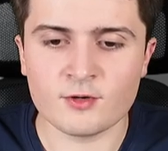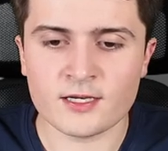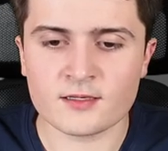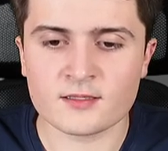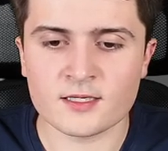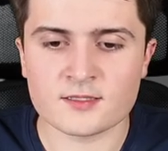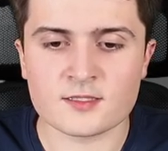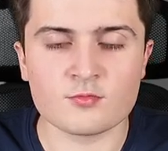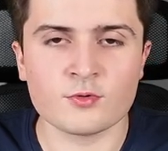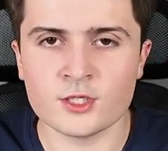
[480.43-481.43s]

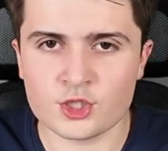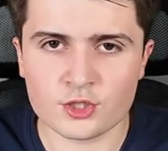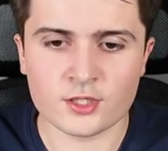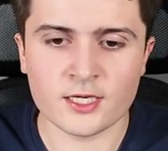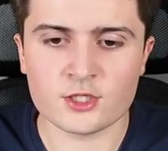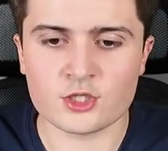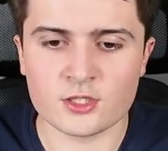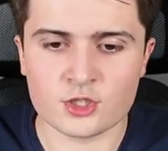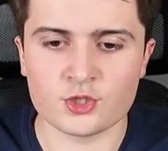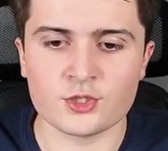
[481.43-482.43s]
recognizes which connection
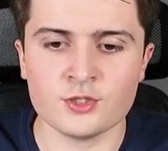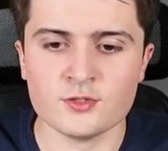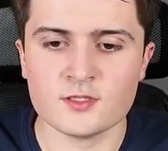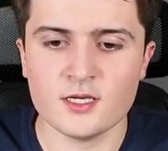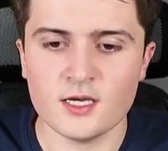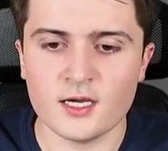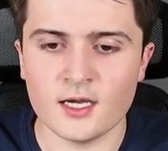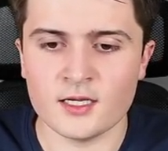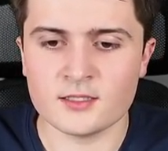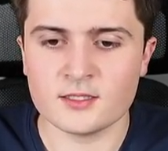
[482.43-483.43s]
it should use.
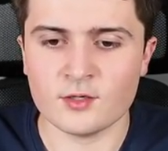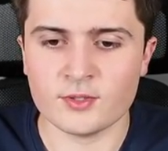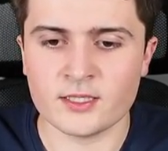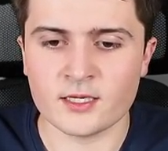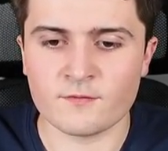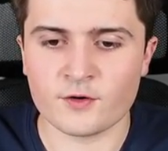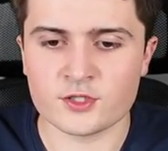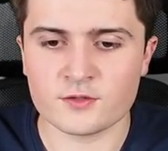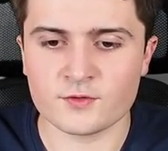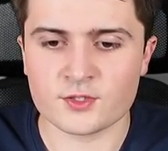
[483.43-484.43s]
And here we can
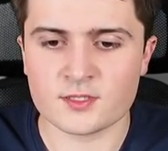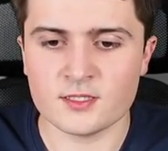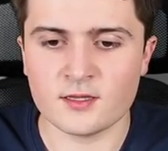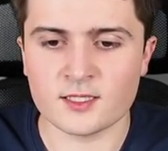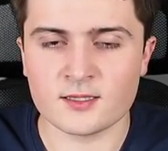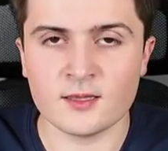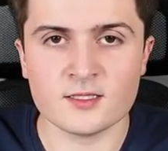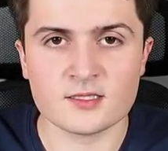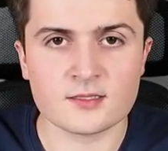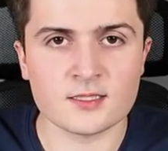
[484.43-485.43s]
first of all see that
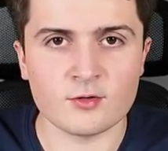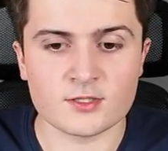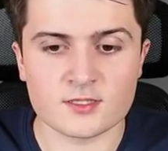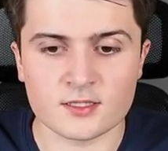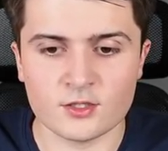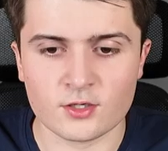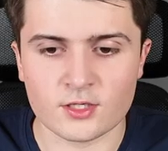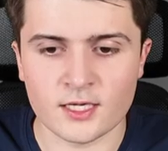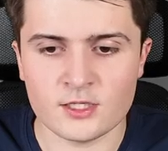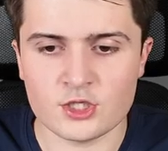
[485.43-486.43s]
this is now a secure
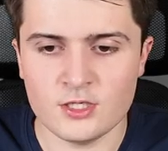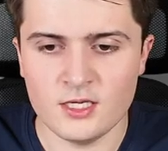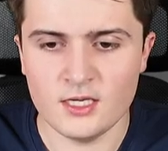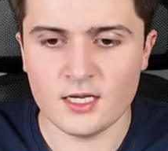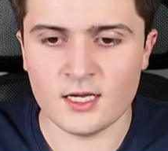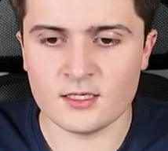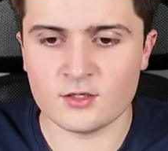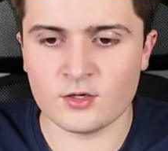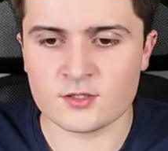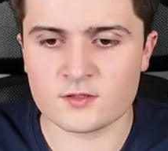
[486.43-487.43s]
connection and it
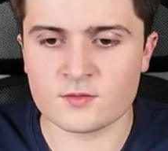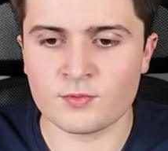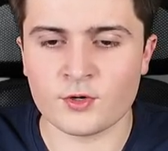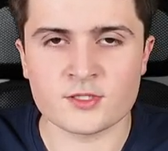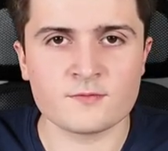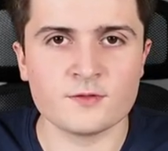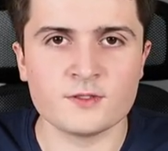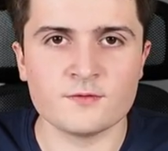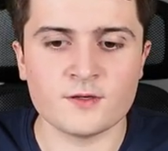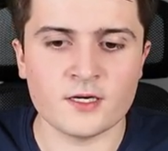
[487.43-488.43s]
also supports
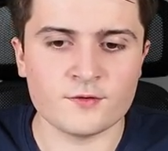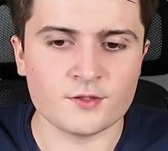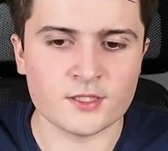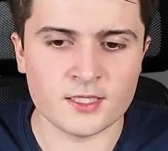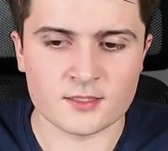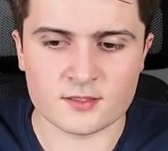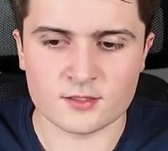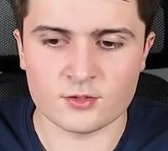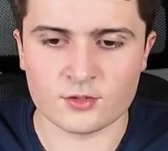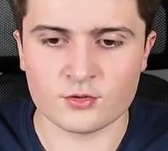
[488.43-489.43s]
55 data
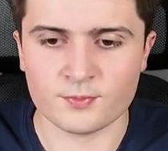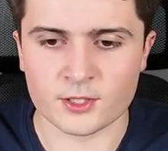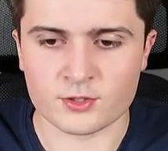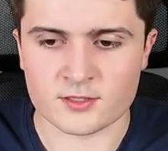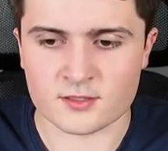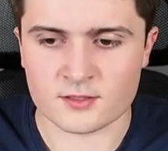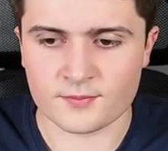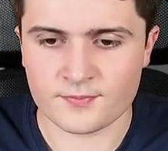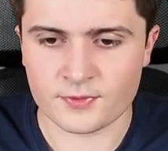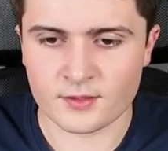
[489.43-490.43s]
secure group addresses.
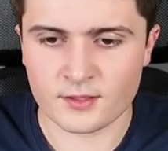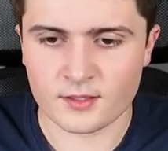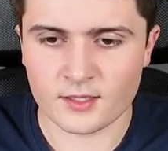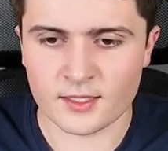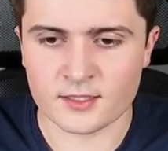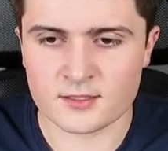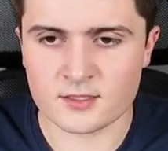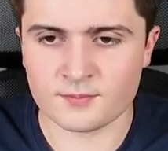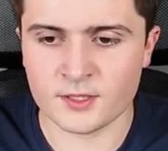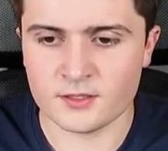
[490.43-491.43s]
I hit
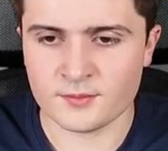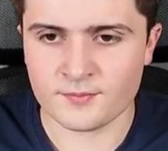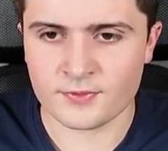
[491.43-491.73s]
submit